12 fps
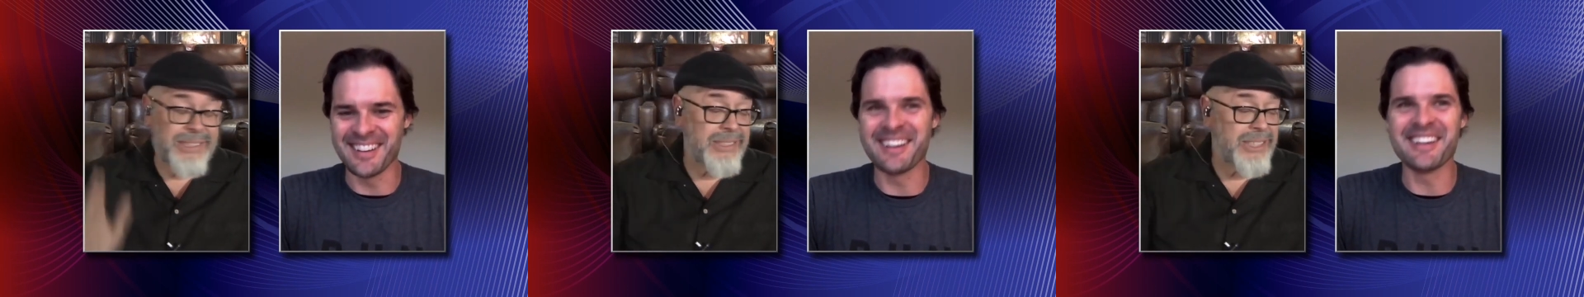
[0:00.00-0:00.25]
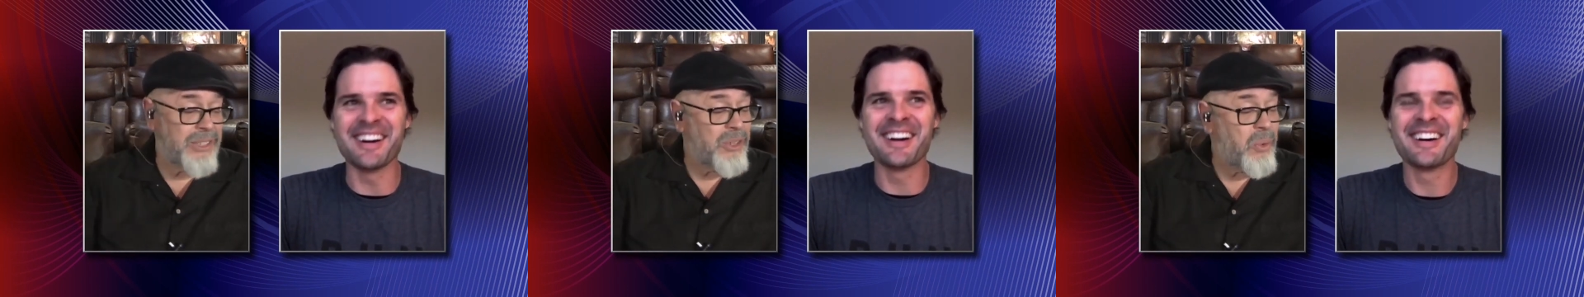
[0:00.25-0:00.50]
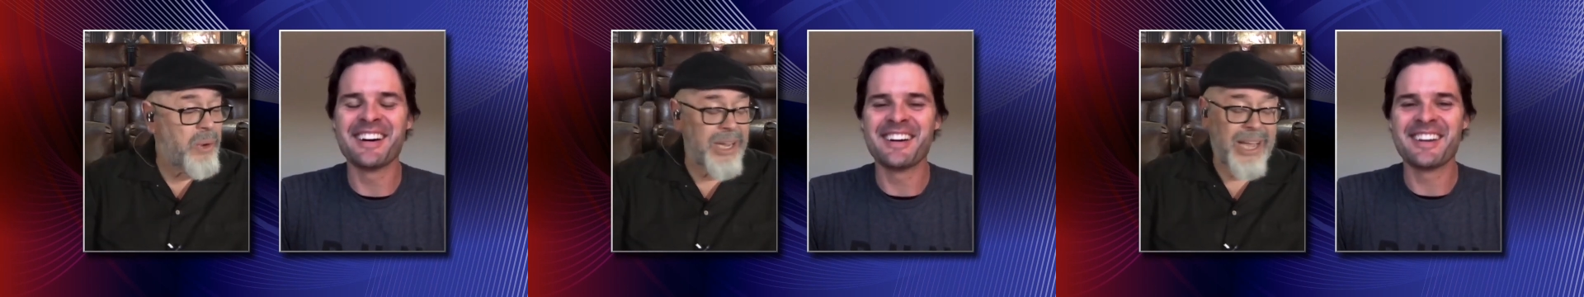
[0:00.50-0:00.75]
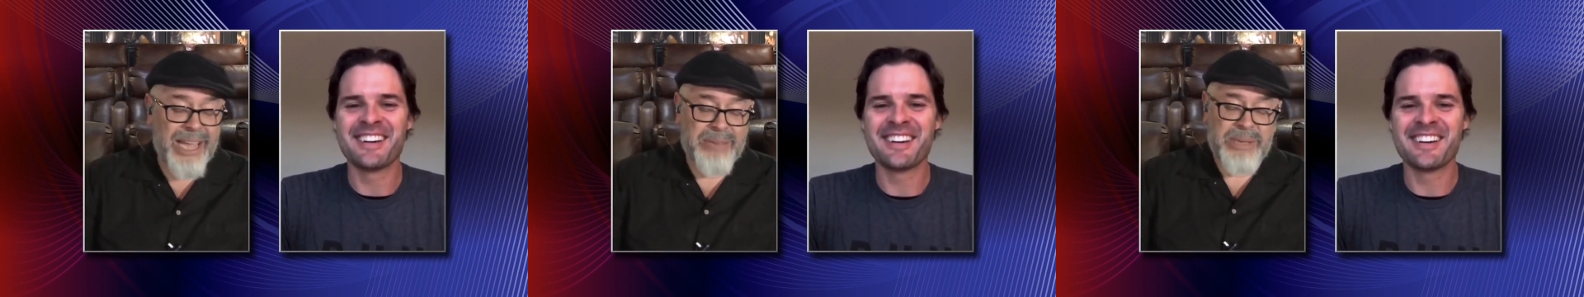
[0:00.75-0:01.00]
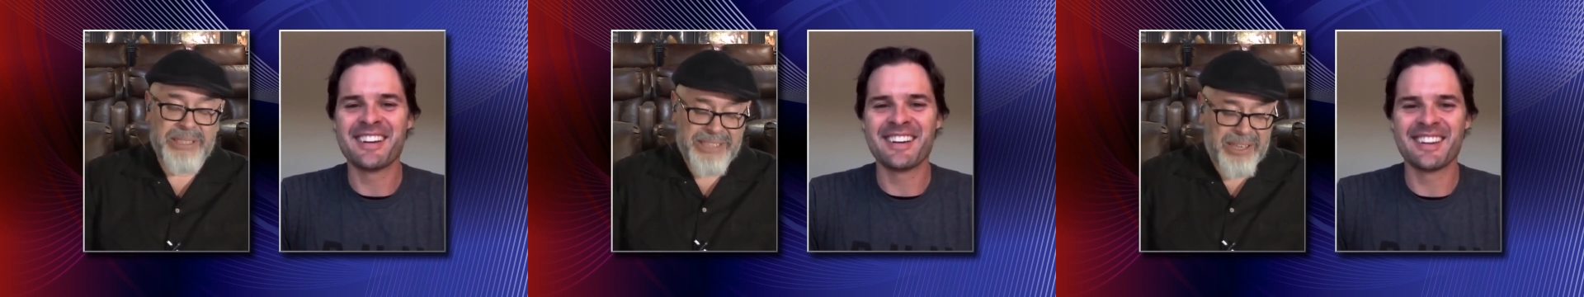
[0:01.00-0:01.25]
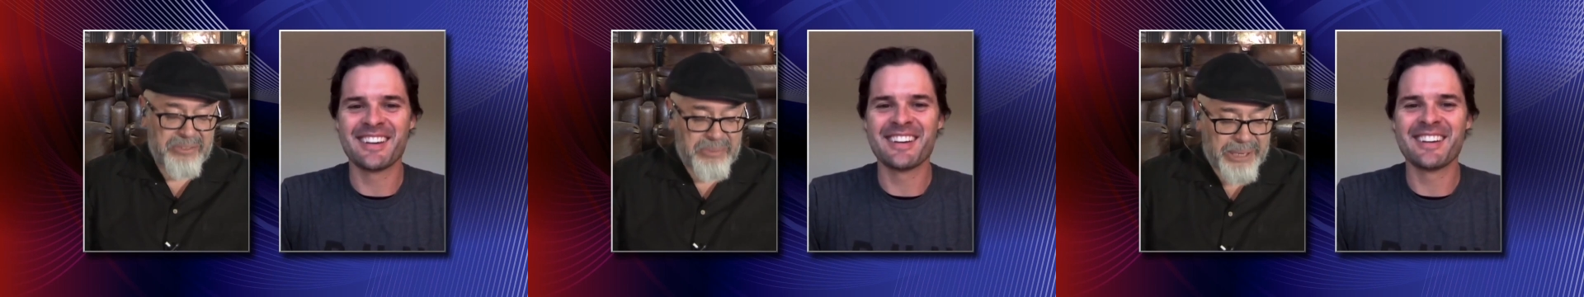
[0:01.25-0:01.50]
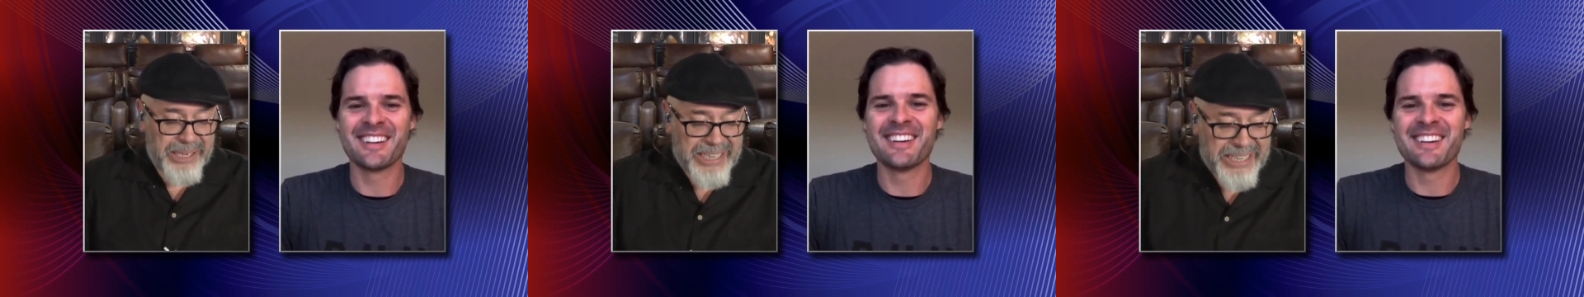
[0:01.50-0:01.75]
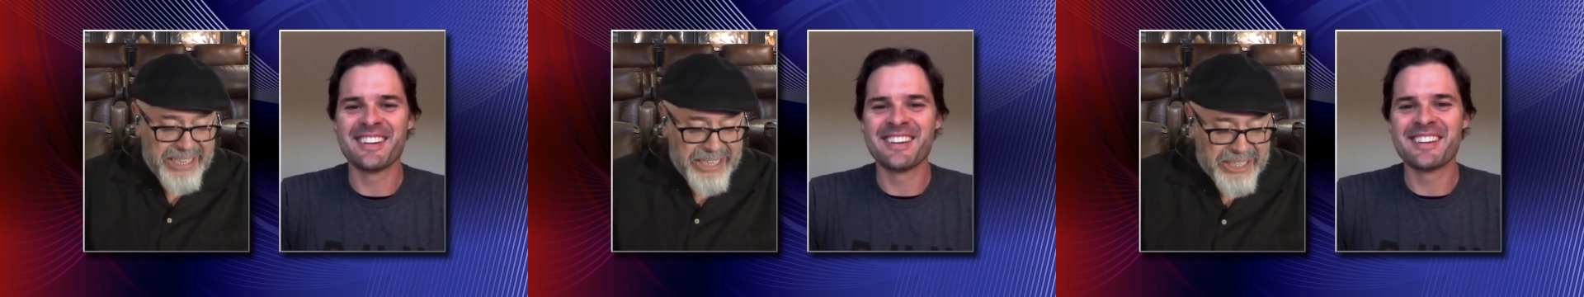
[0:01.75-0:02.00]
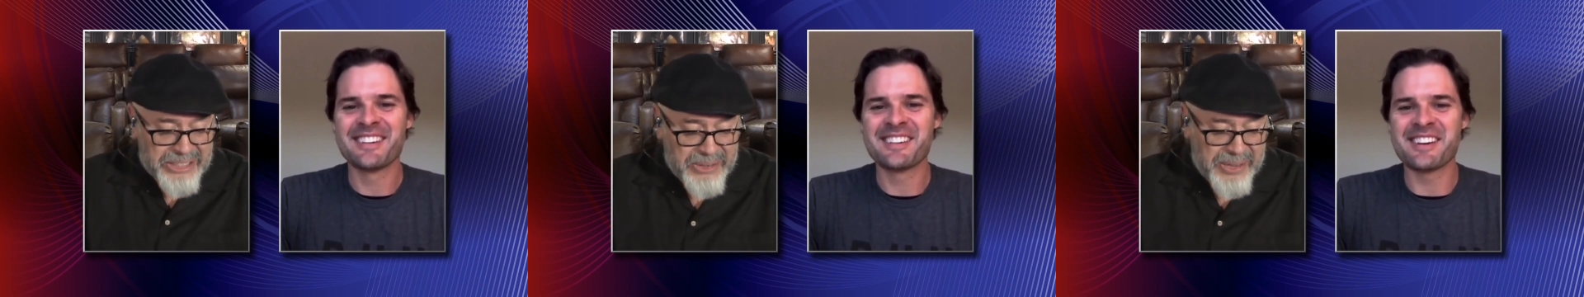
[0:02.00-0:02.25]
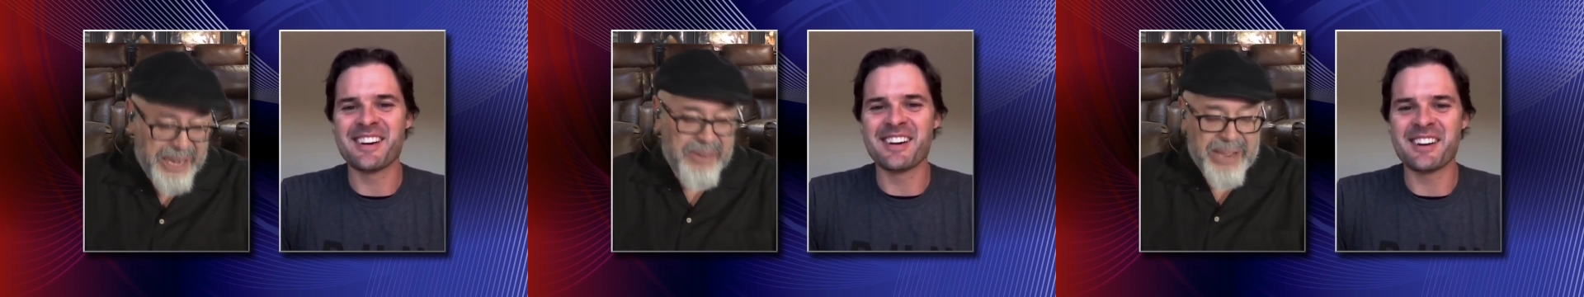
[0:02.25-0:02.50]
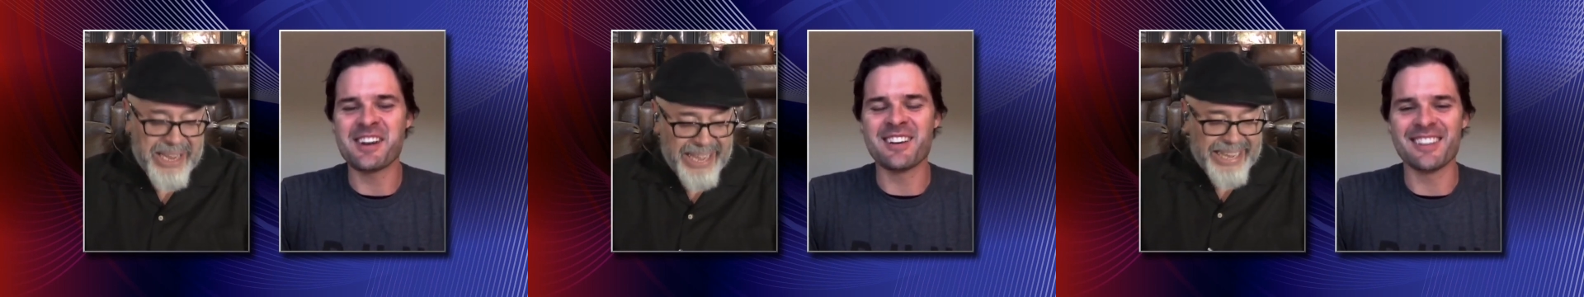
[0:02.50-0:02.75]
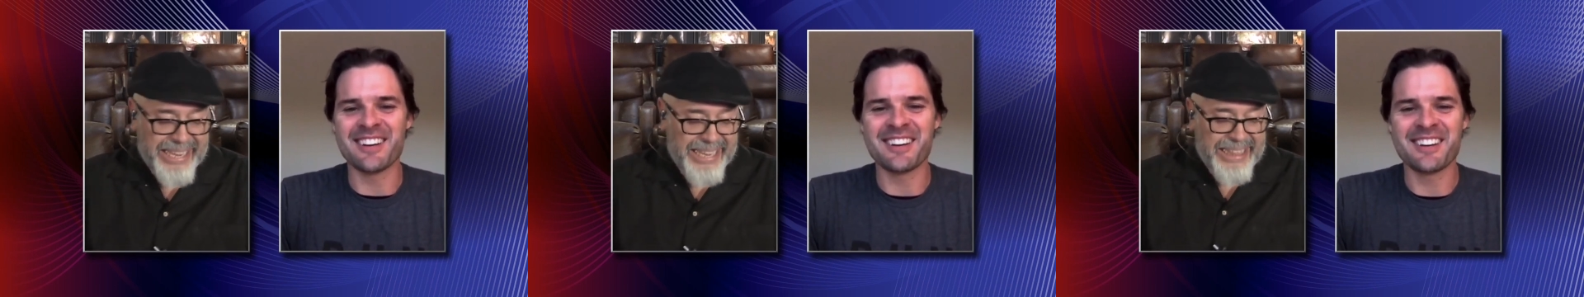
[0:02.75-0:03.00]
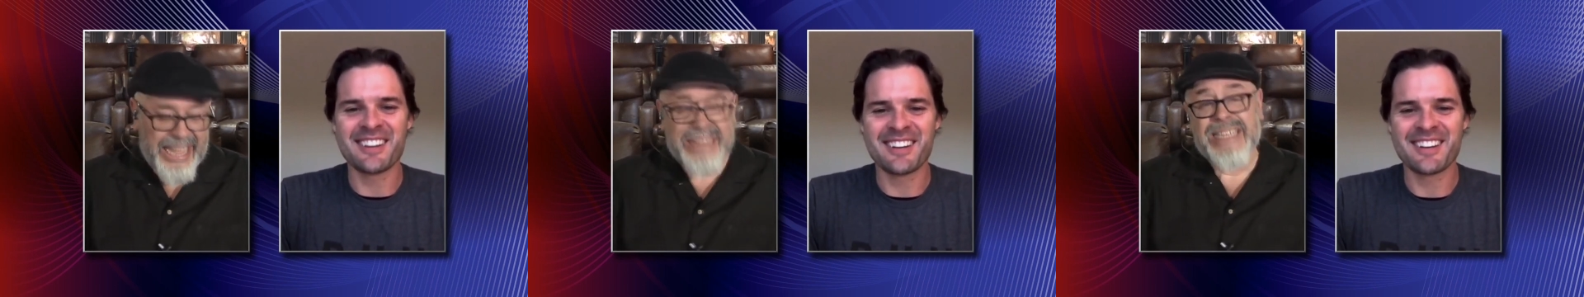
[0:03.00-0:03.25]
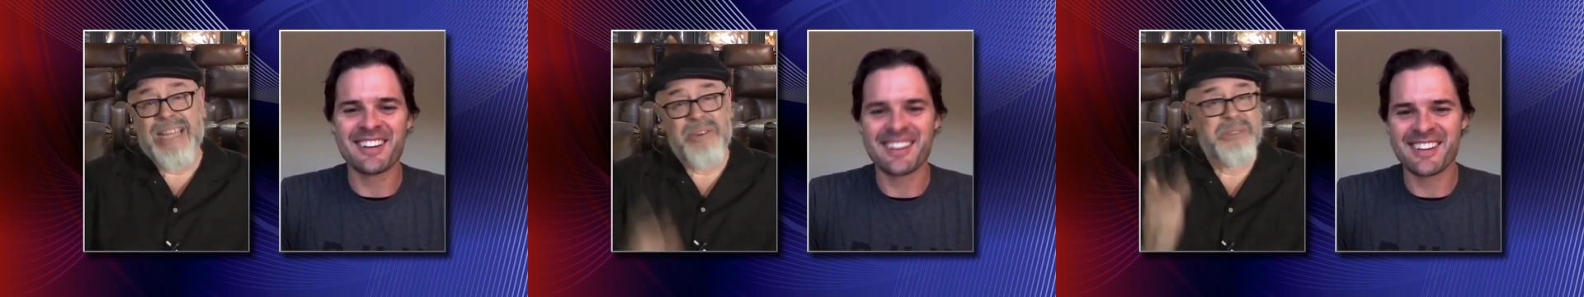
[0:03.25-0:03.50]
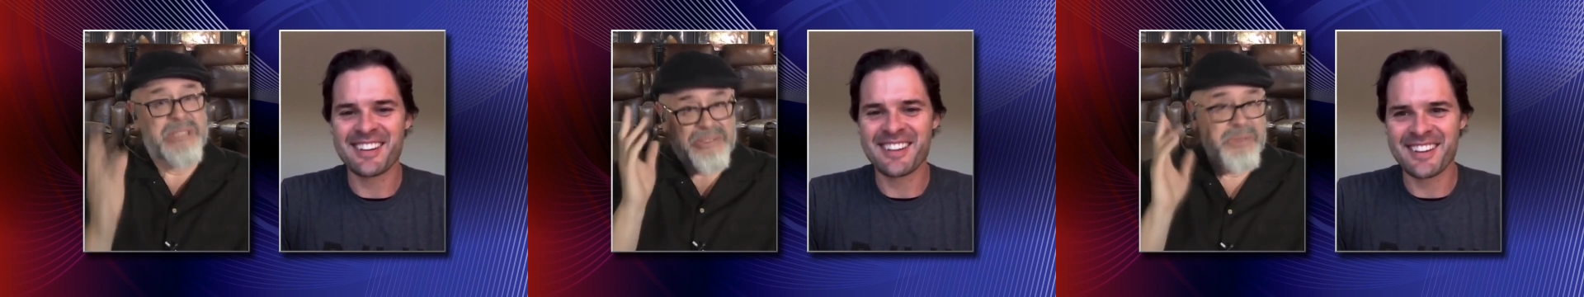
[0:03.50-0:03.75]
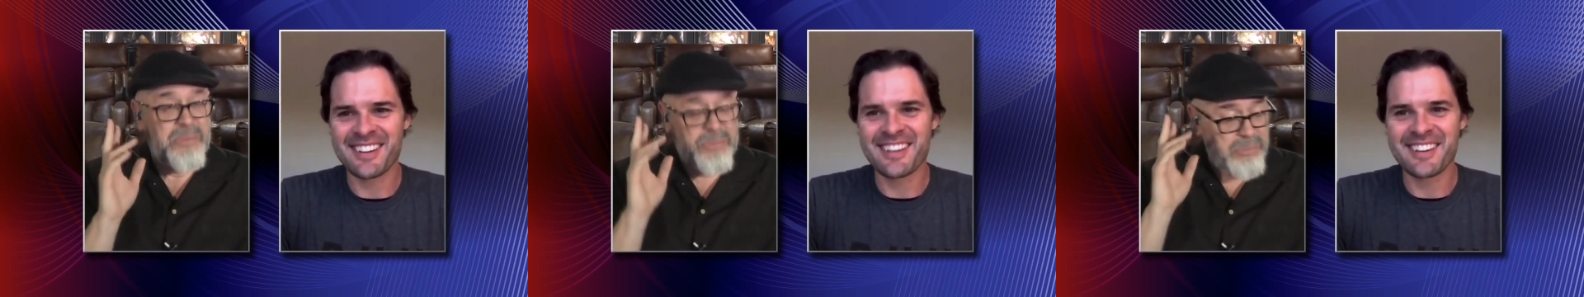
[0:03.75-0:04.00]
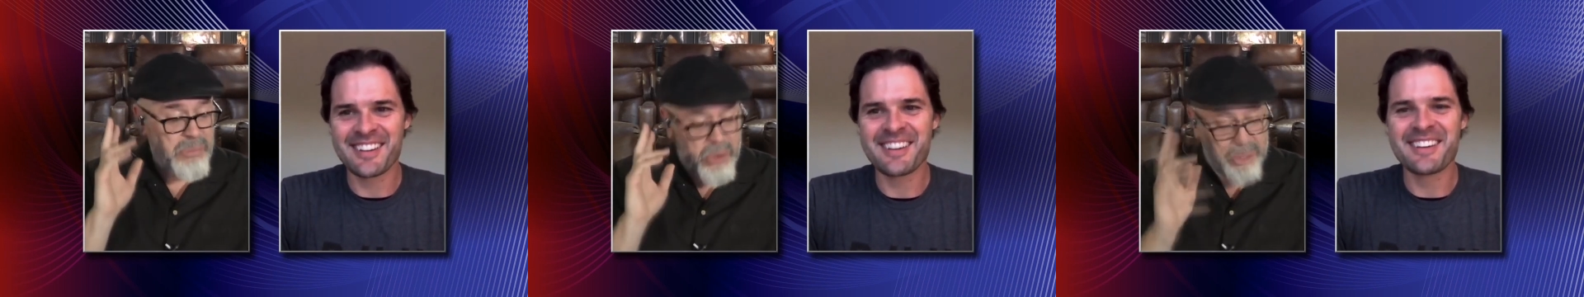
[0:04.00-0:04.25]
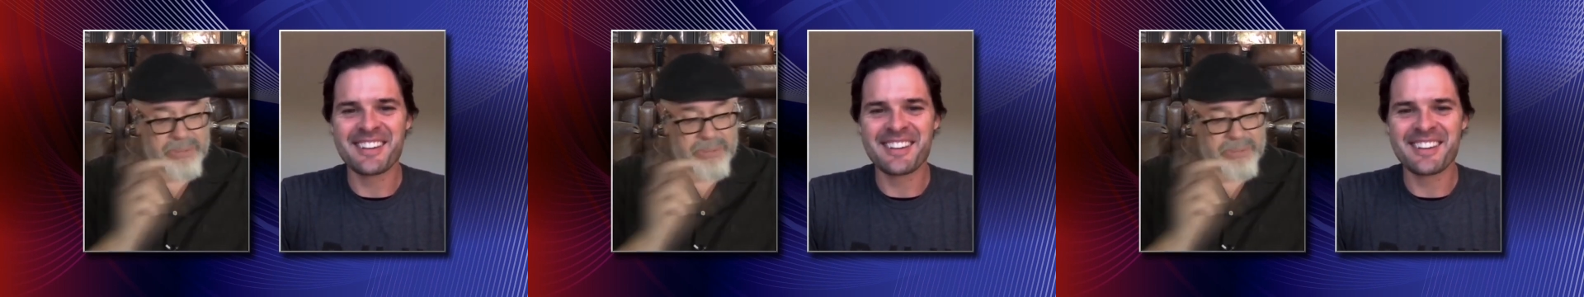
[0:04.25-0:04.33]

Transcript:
Speaker 1: uh, didn't yeah. know where to hide myself. But so anyway, I I think that was even more